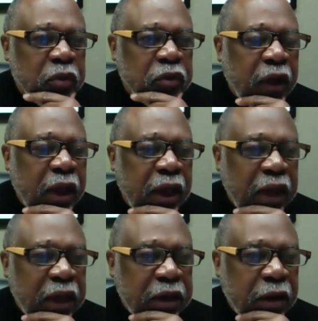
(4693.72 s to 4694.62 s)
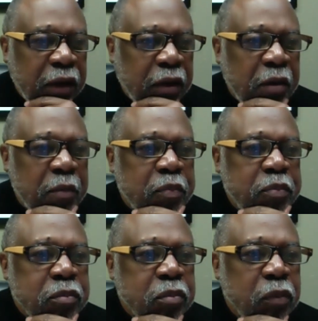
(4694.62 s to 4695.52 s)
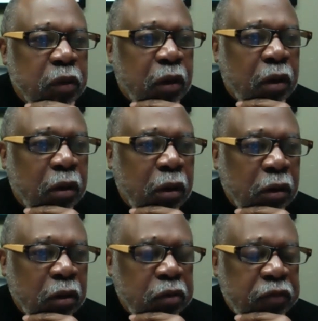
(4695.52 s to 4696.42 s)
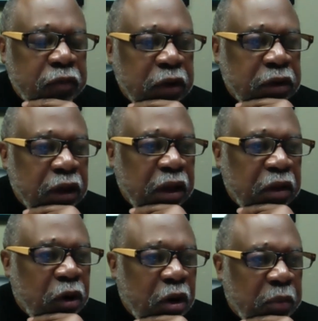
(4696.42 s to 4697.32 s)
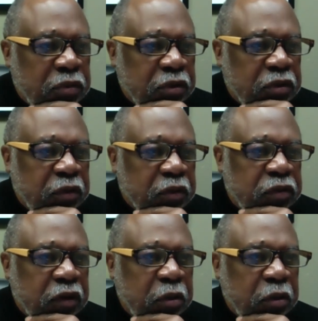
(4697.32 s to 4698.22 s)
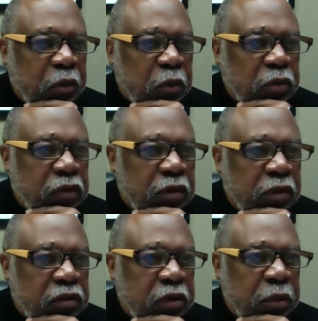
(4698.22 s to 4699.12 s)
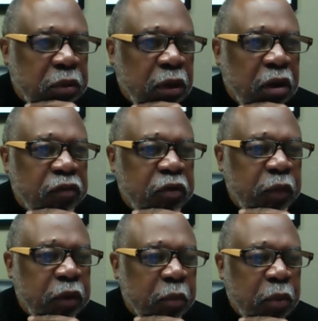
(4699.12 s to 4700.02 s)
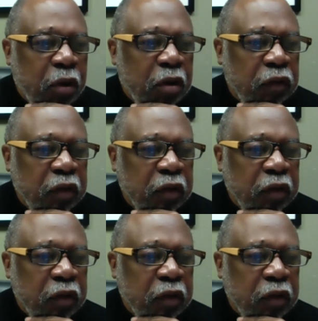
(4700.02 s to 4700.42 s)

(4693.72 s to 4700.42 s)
to add our good friend Diane Robertson to your study group, she would love to be a part of the